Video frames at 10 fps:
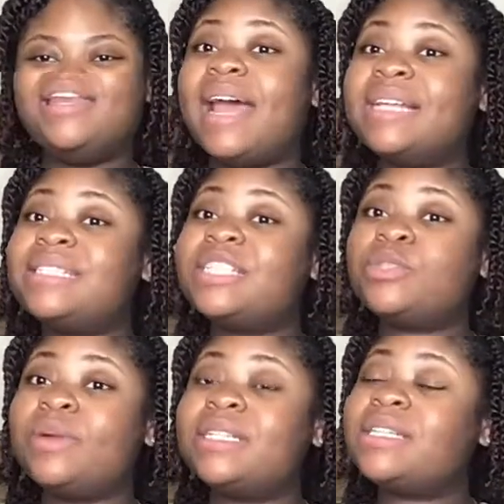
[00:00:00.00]
Next this
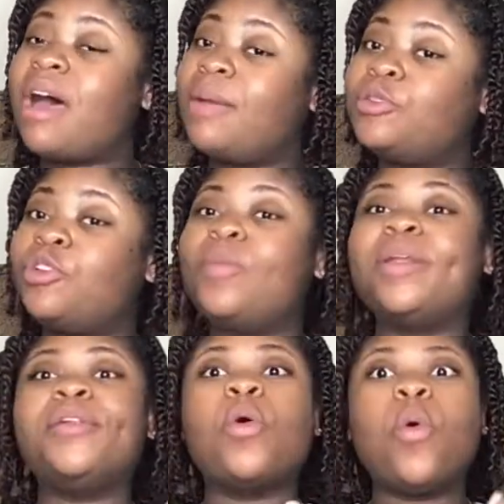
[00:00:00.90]
one is optional but
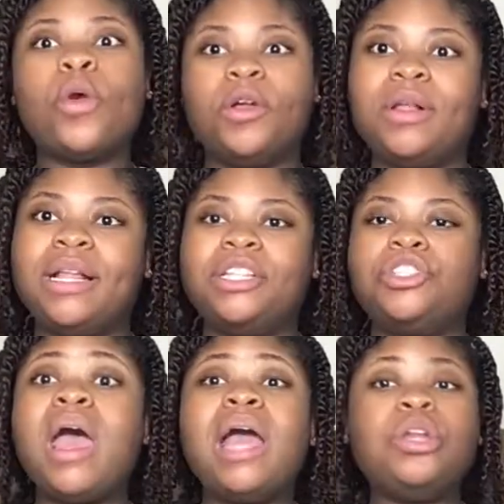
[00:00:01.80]
an oil
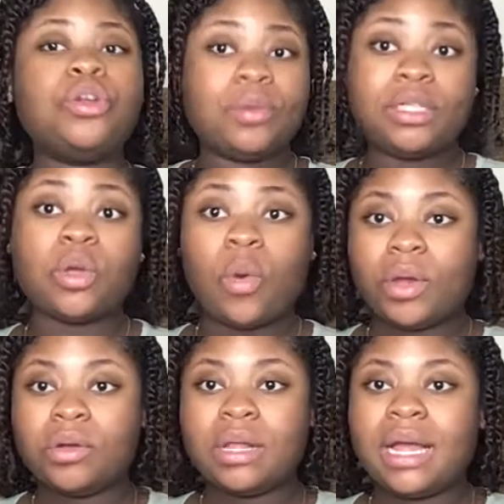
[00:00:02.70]
cleanser and you don't need to
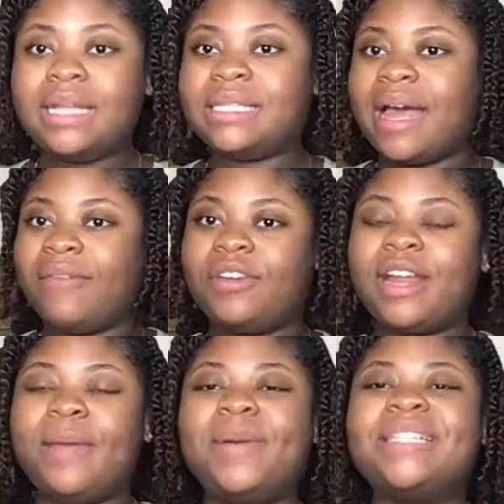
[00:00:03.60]
oil cleanse every
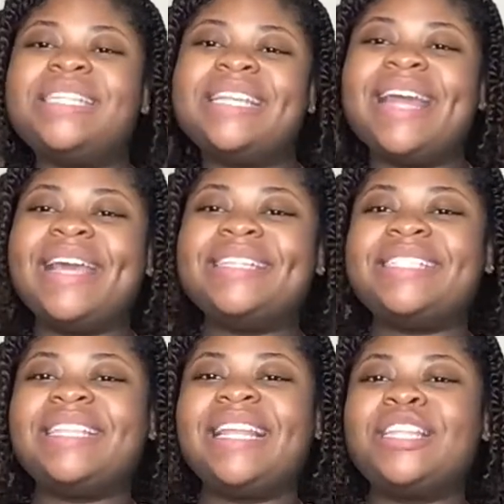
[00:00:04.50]
day but it's a
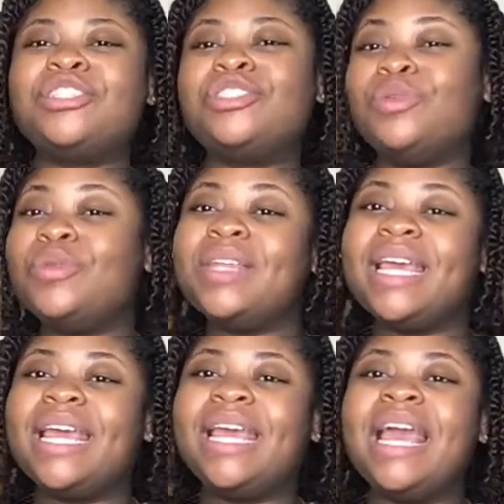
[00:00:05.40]
nice
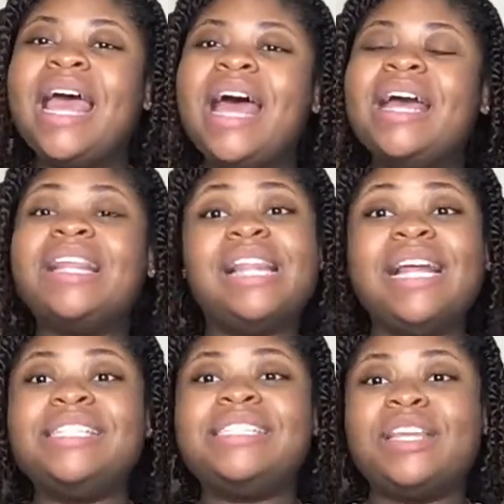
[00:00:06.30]
soothing
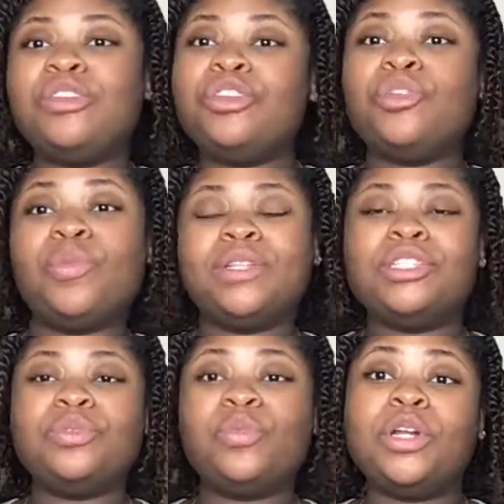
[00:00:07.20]
cleanse that you can do
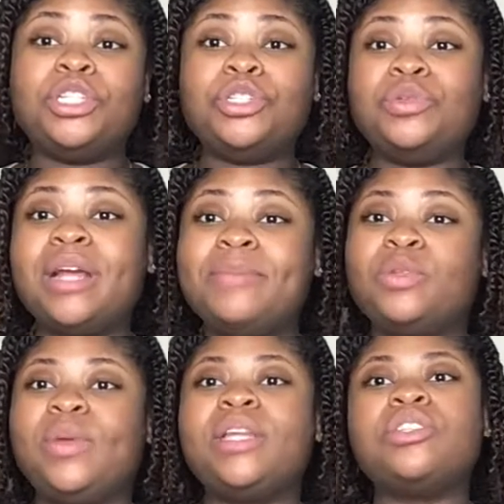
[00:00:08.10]
one one to two times a
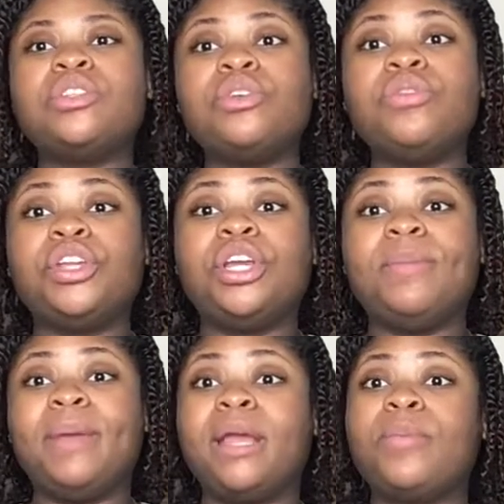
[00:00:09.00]
week. It's also a really good
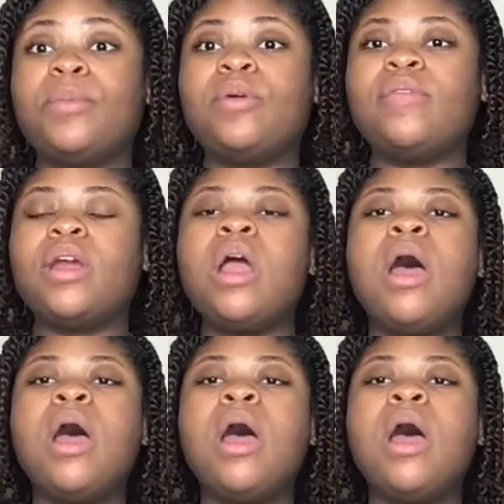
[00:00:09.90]
makeup remover.